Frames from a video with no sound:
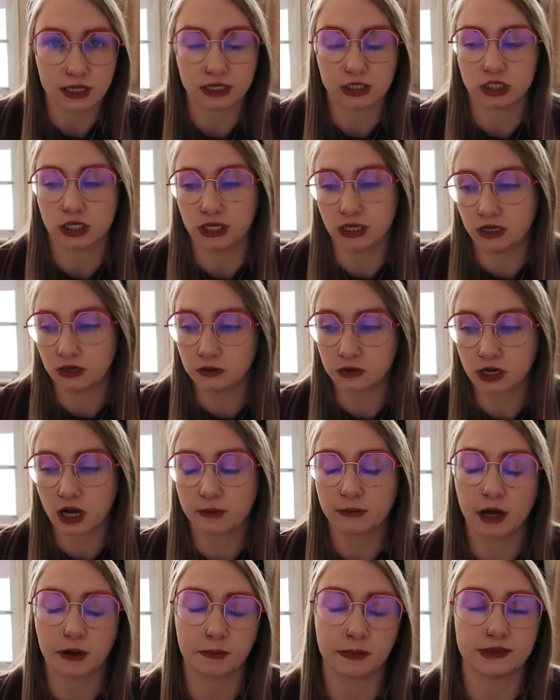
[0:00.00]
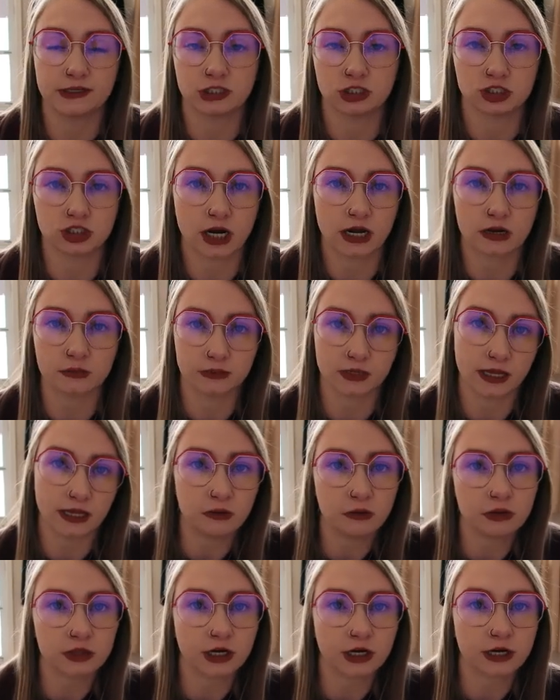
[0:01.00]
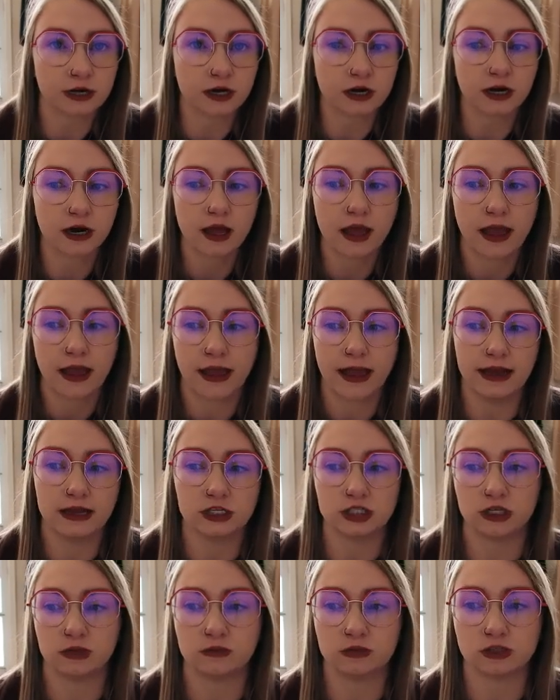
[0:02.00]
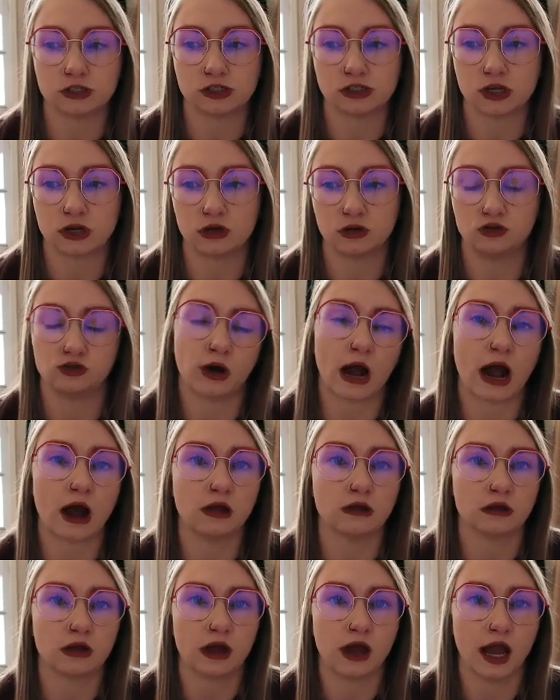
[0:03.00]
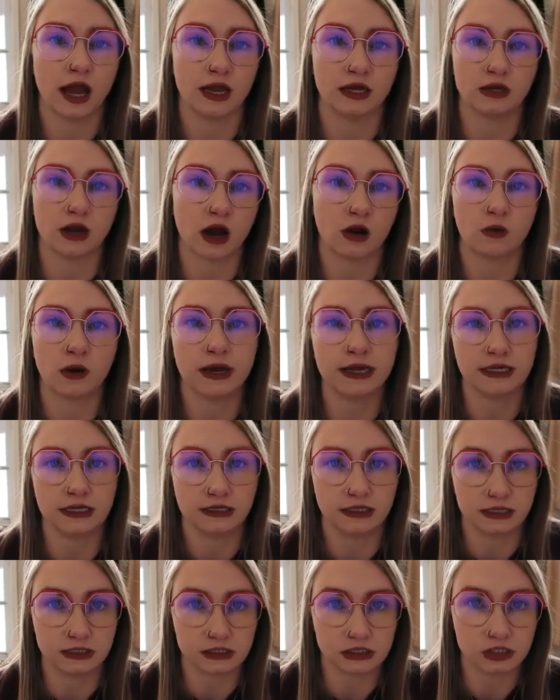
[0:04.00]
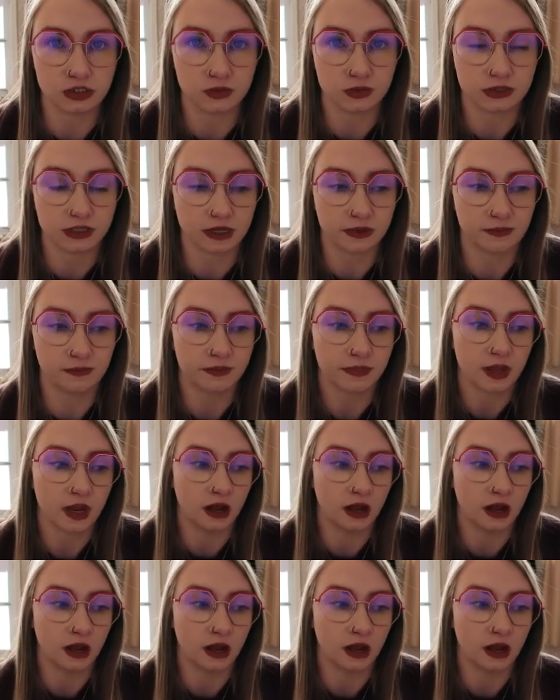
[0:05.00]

Like, he would come up and just try to play with her, and she would just growl and not want anything to do with him.